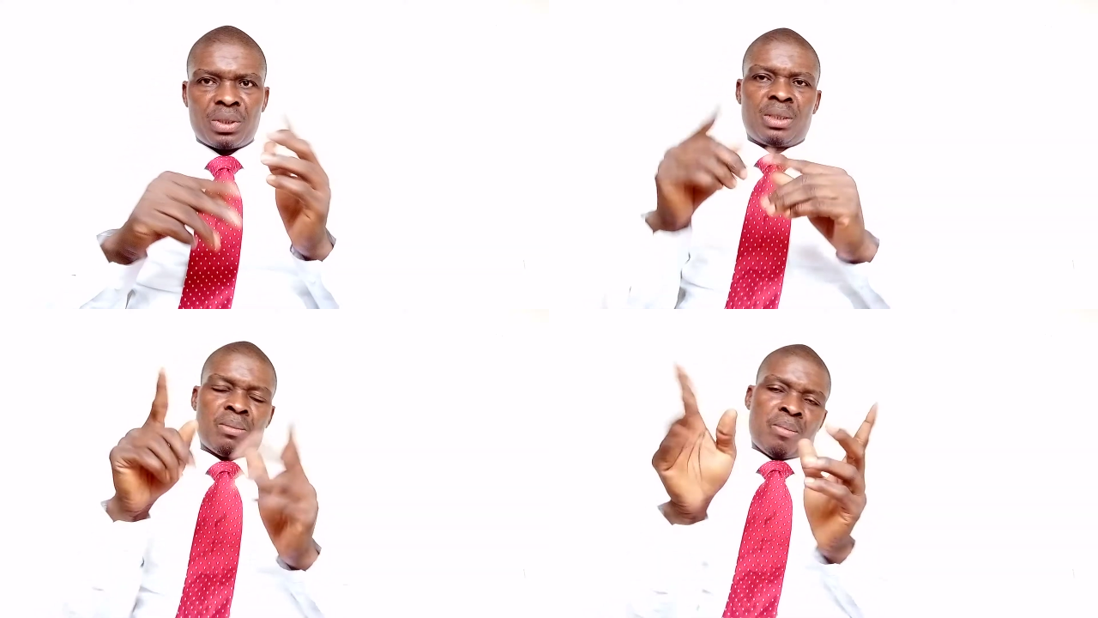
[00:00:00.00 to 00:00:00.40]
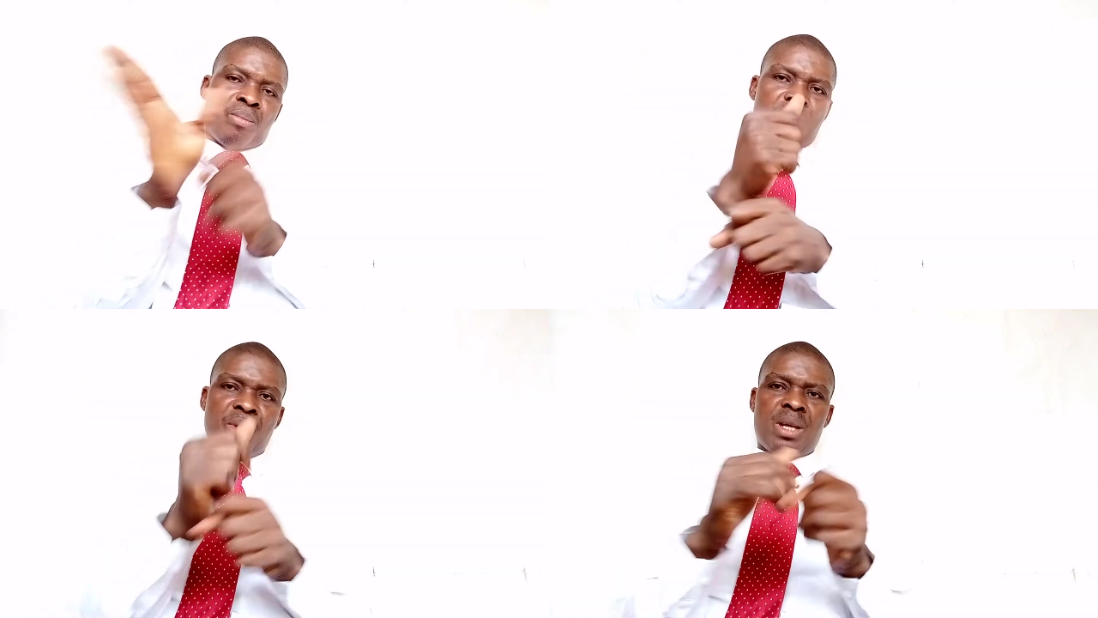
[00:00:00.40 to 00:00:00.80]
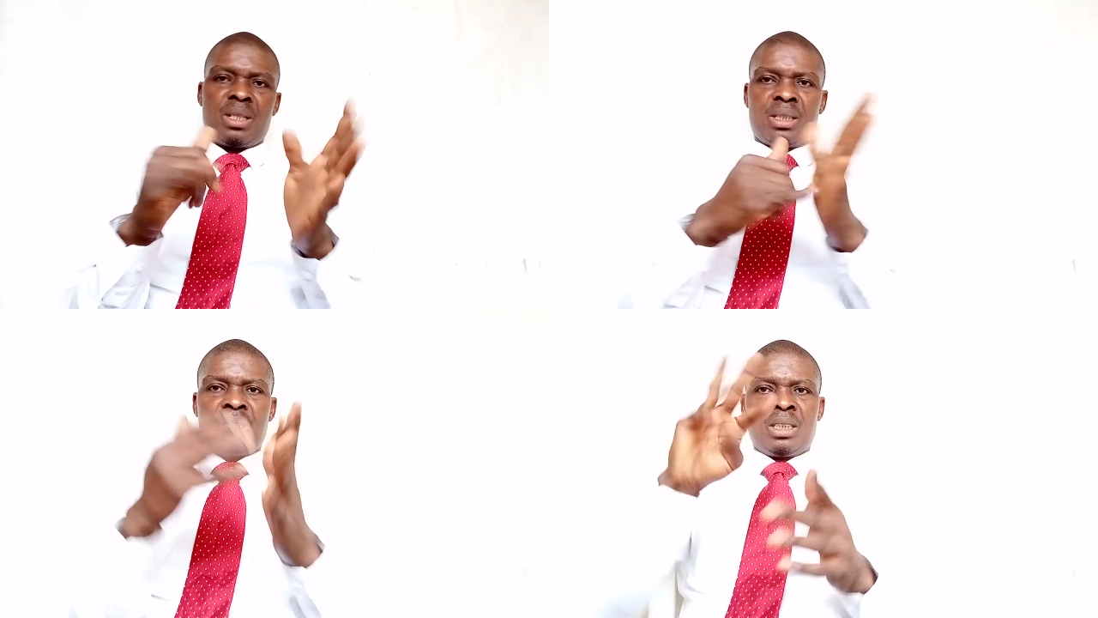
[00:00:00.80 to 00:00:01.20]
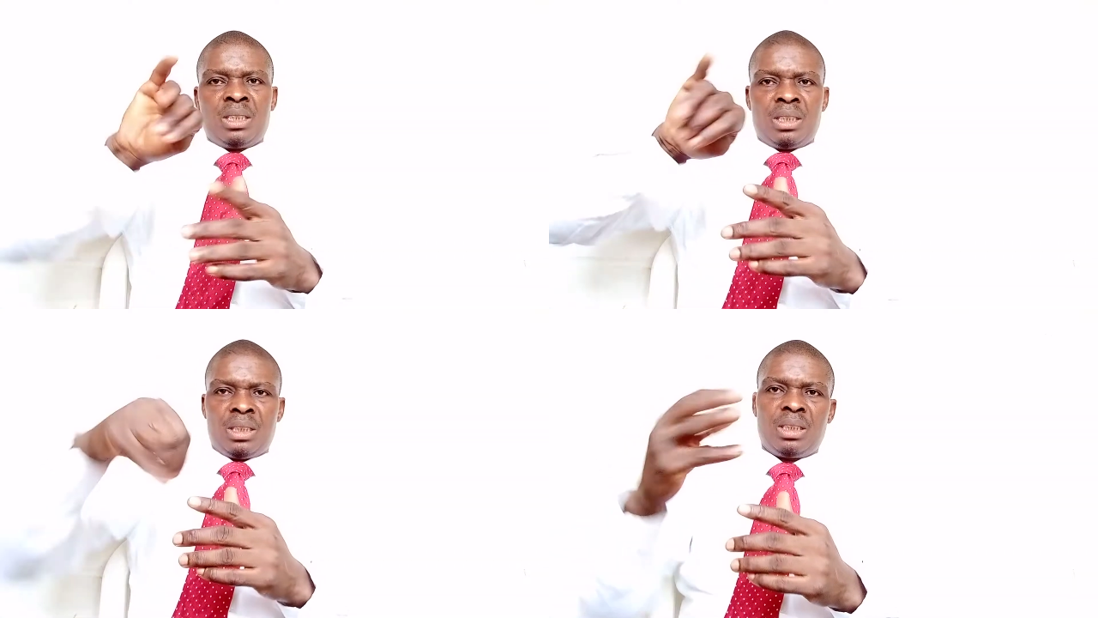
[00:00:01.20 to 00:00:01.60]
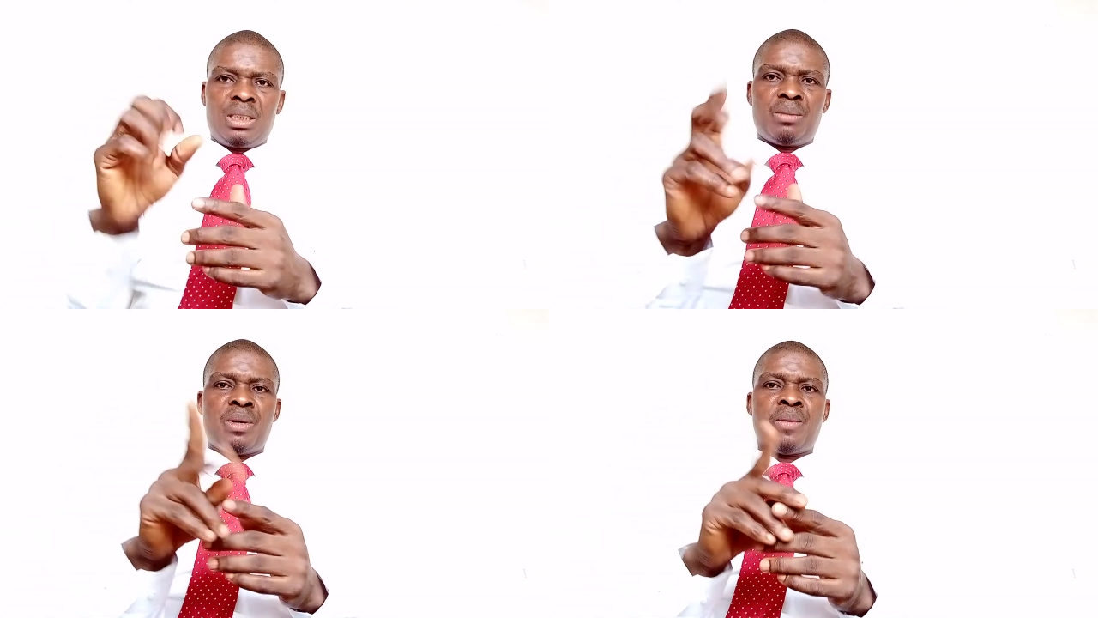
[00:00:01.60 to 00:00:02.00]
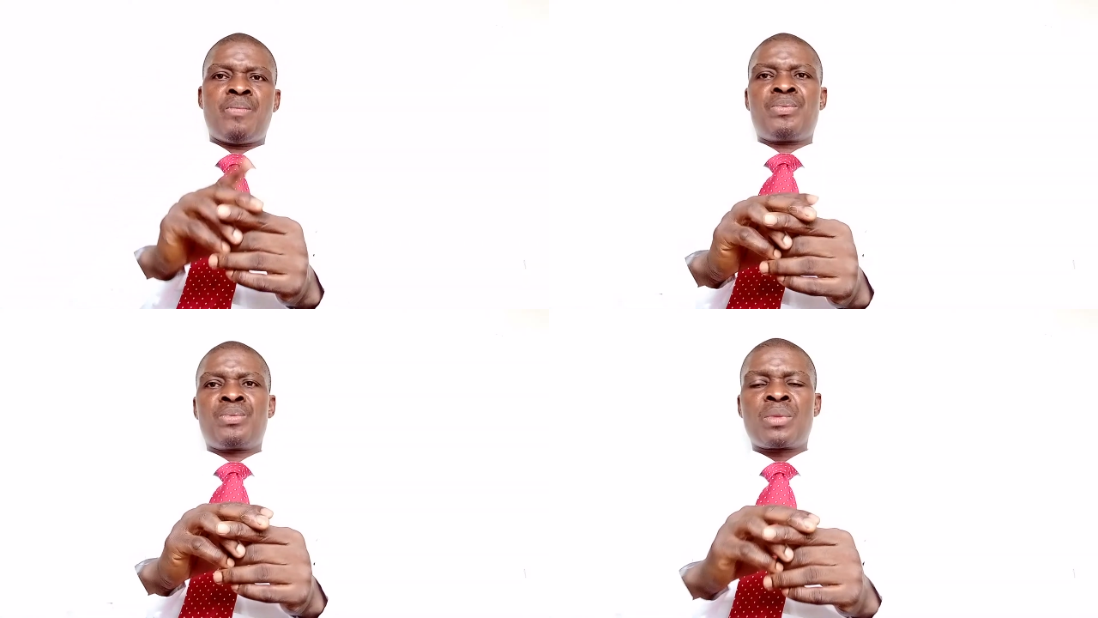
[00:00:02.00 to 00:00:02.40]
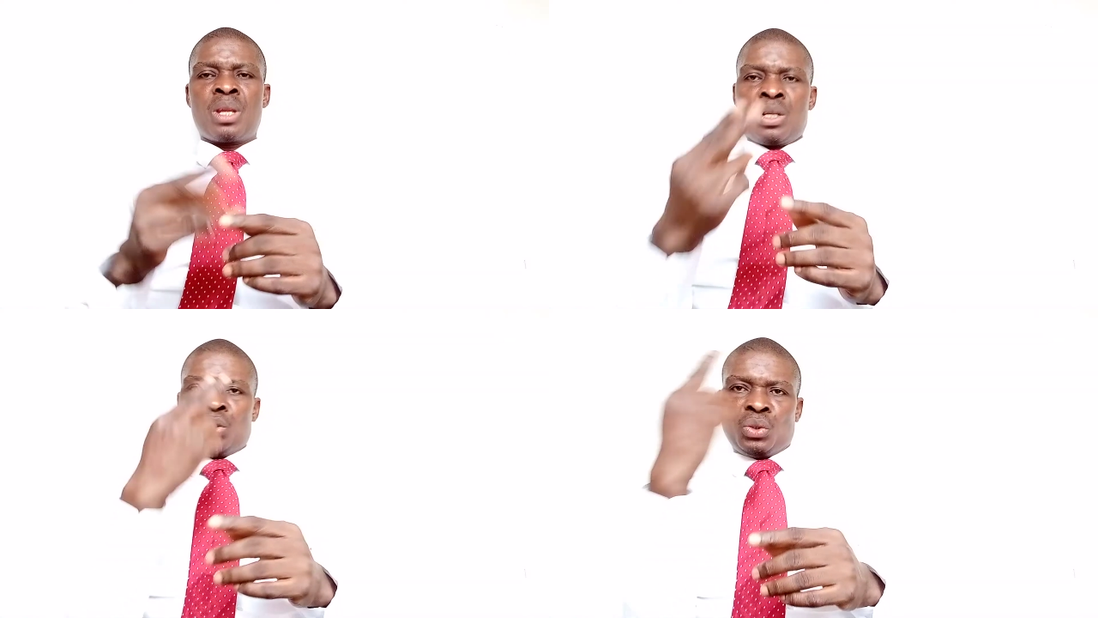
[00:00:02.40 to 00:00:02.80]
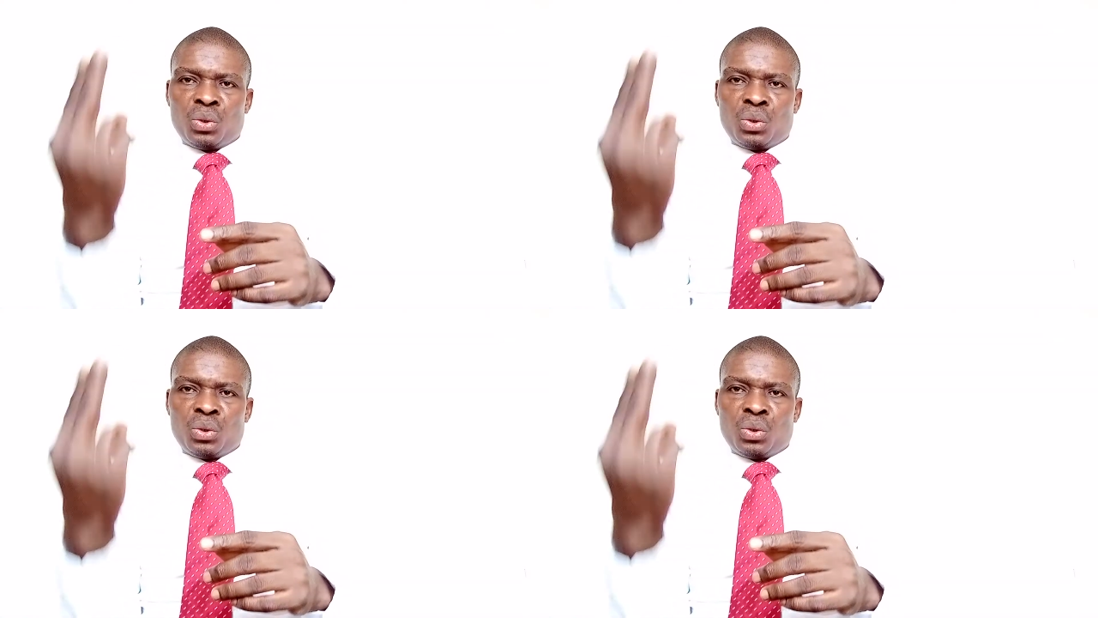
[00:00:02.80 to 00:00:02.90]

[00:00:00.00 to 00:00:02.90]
J-Man used in A Sad Man.